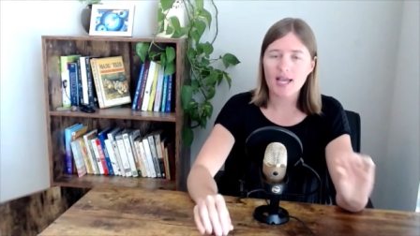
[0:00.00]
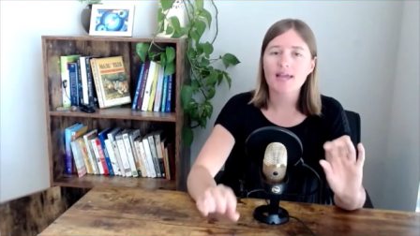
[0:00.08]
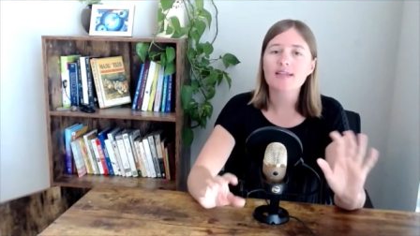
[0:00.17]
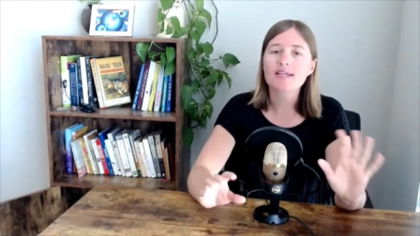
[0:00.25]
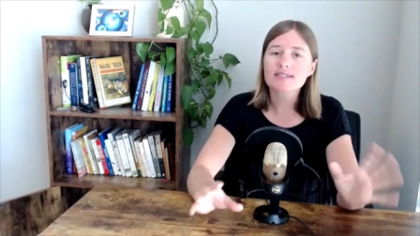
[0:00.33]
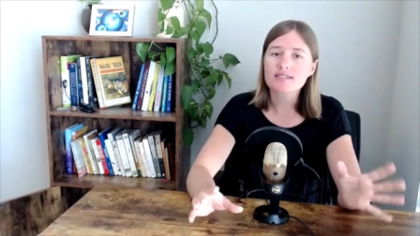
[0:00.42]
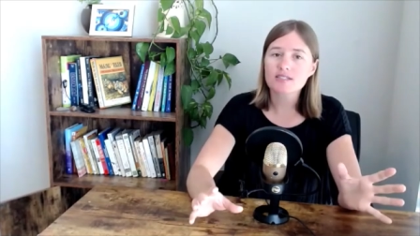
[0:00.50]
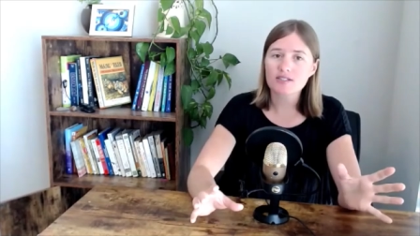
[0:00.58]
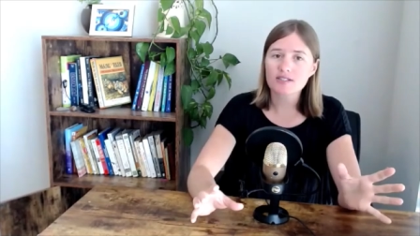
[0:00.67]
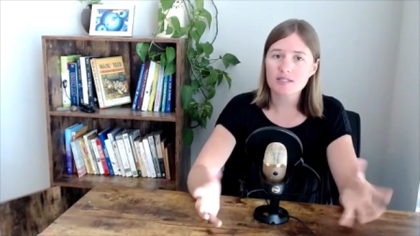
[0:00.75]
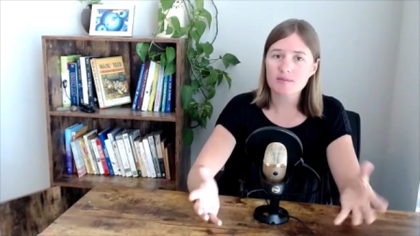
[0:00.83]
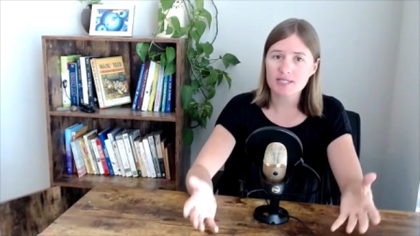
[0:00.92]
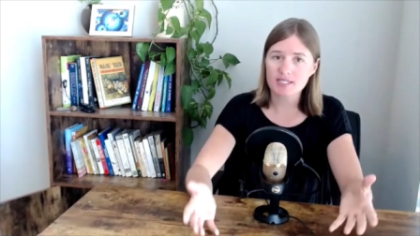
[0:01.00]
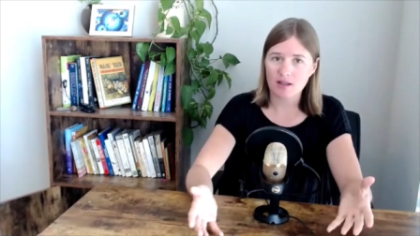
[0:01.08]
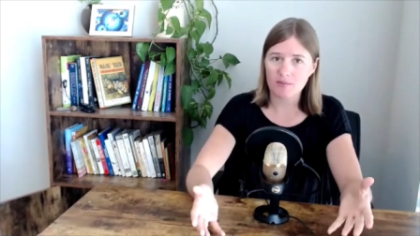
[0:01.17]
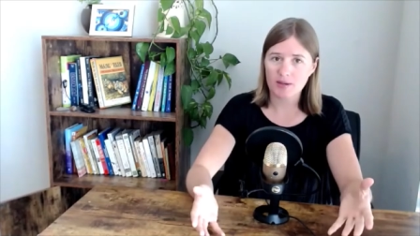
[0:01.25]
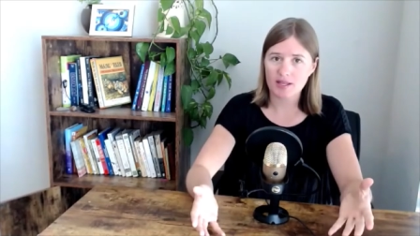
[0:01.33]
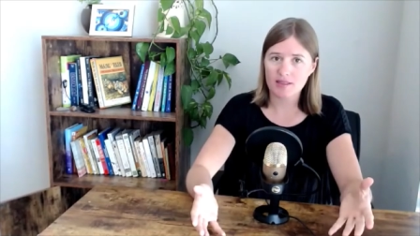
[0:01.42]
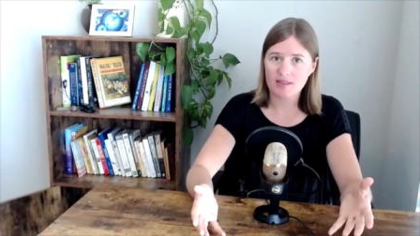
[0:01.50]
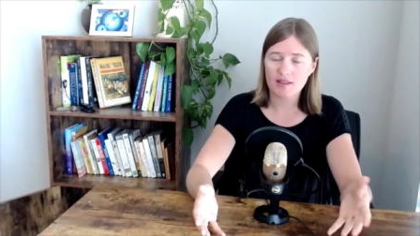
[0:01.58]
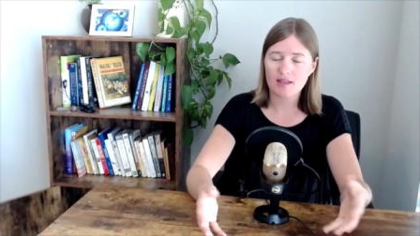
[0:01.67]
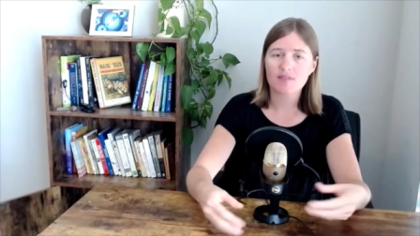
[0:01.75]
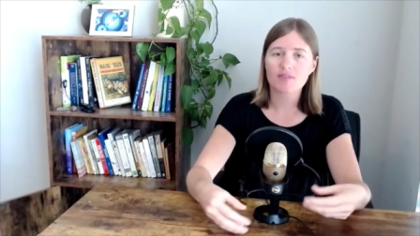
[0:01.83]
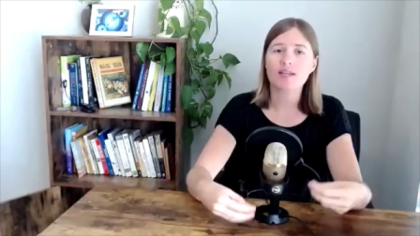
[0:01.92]
and they still need to be dealt with.
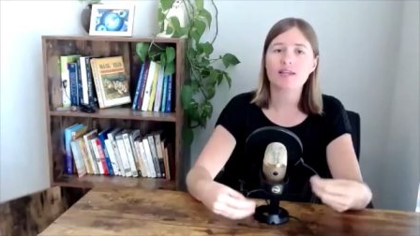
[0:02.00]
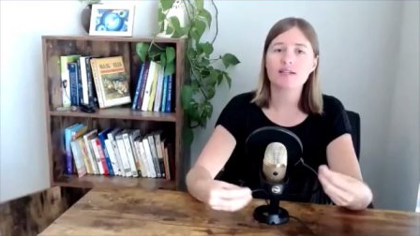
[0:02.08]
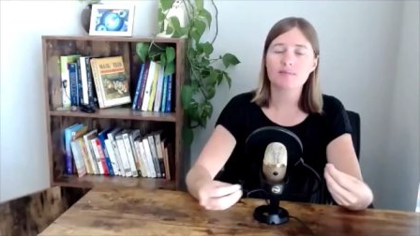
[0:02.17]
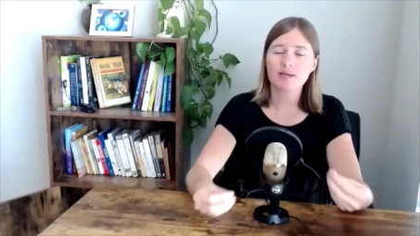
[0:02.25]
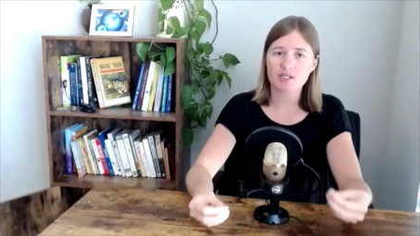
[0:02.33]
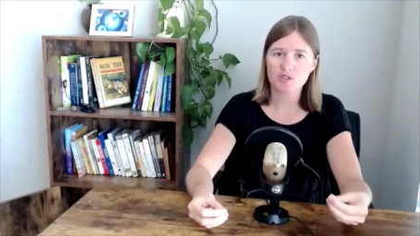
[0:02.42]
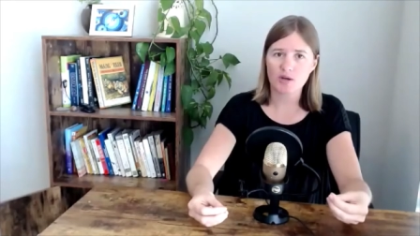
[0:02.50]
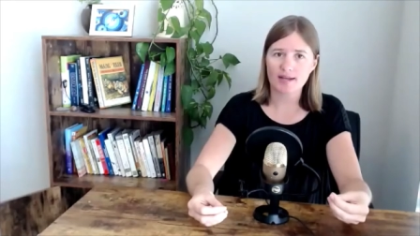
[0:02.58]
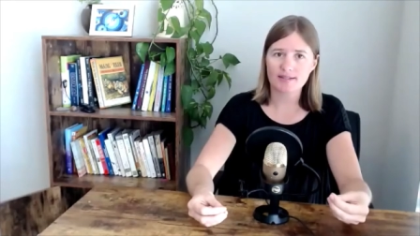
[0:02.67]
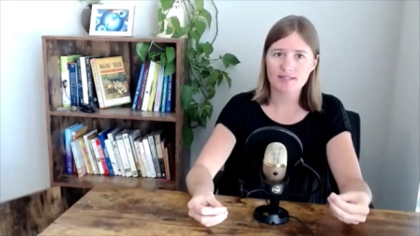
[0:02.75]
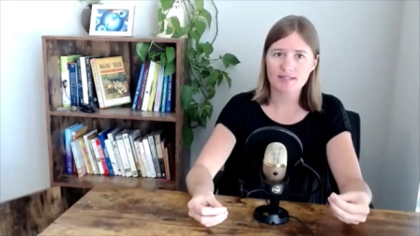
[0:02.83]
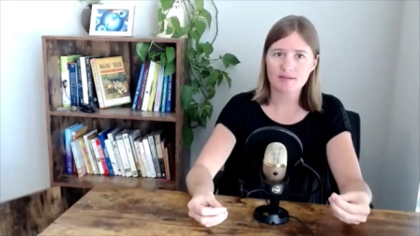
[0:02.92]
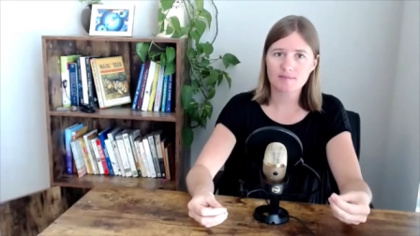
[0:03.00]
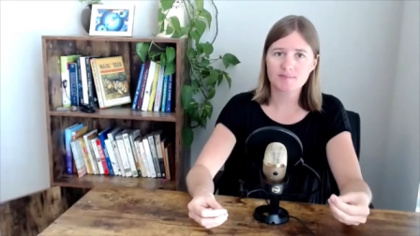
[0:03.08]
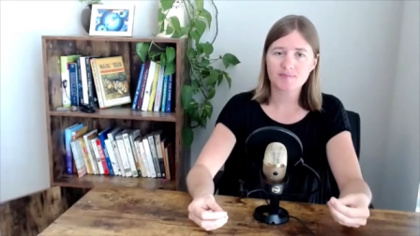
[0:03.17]
They need to be addressed.